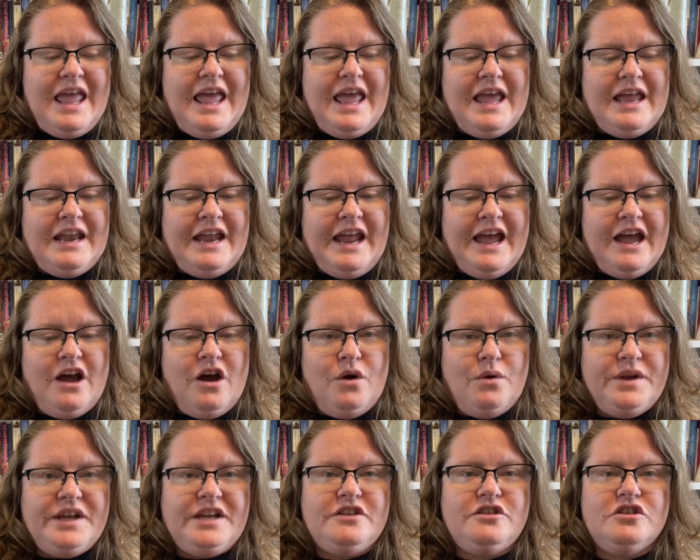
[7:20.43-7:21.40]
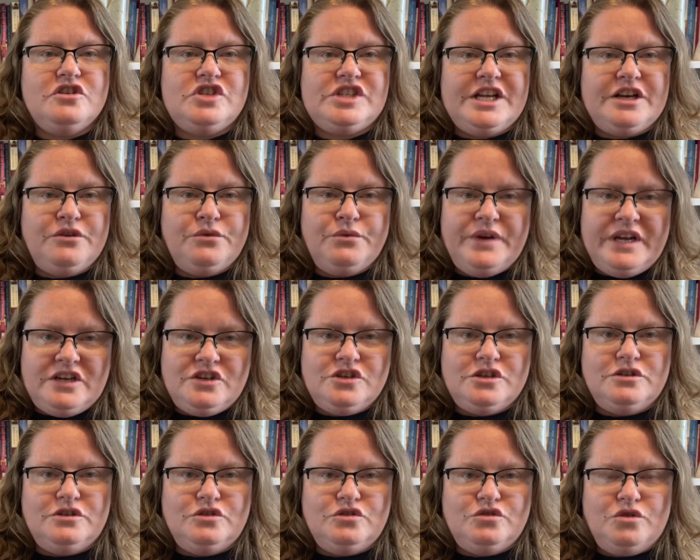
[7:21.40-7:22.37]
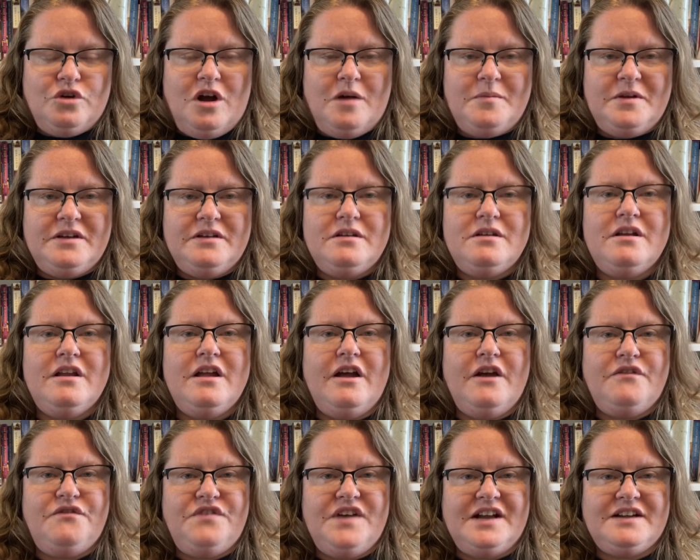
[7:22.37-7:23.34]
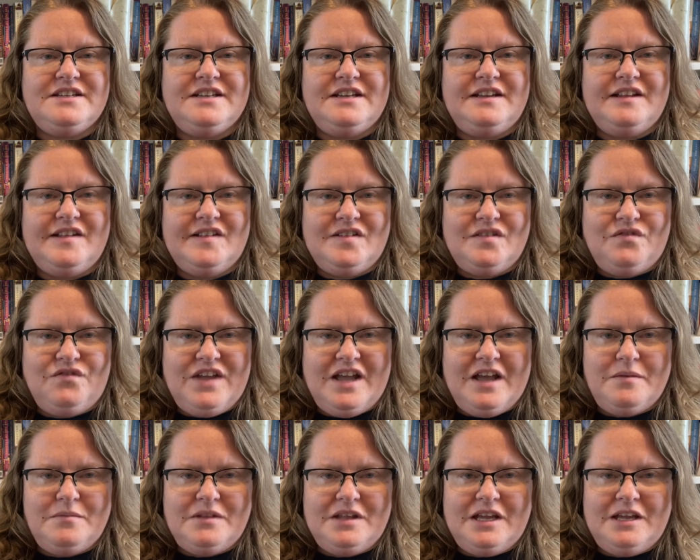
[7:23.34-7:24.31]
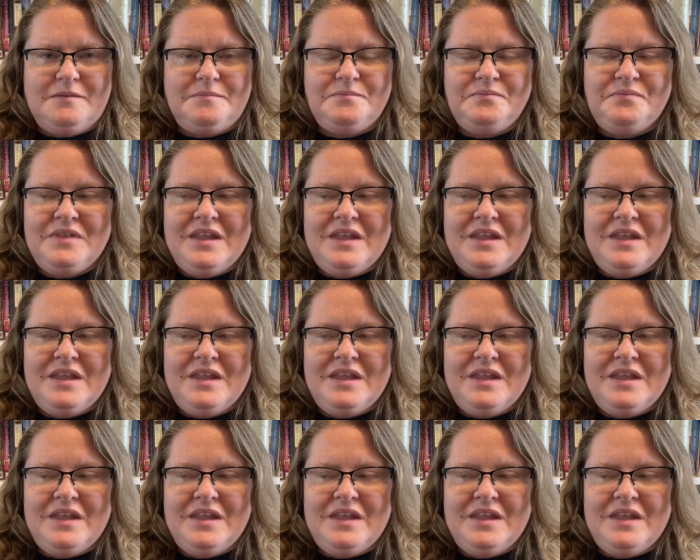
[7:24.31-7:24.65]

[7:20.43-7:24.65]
and how intergenerational trauma affected his family.